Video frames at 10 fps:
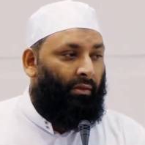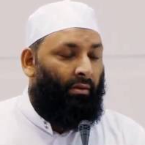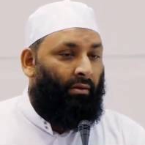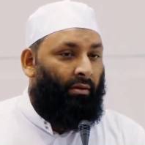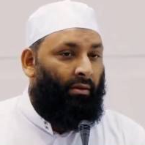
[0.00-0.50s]

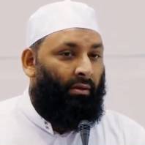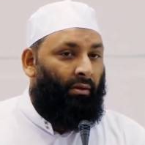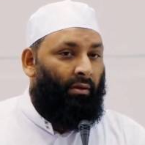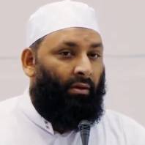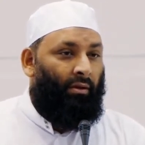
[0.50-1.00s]

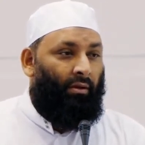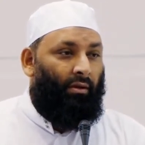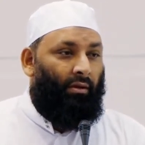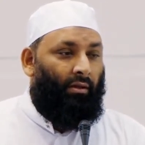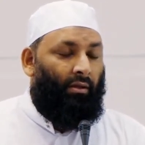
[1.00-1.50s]

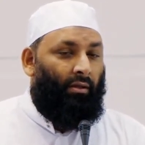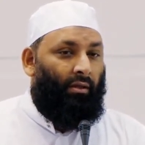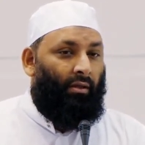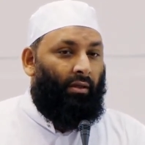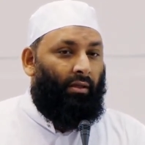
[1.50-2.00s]

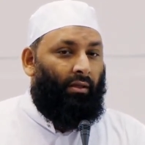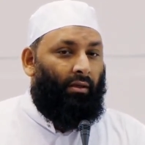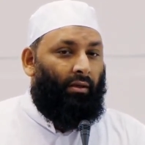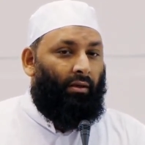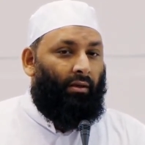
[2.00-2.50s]

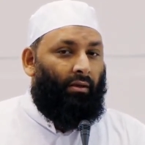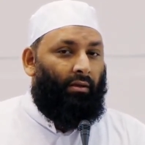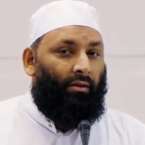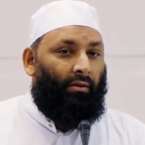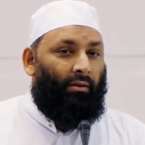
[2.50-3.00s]

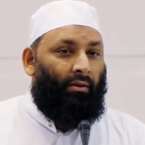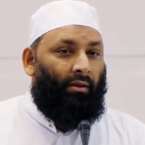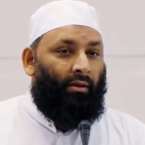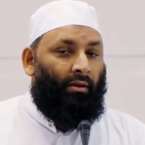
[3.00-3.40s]
(no one is talking)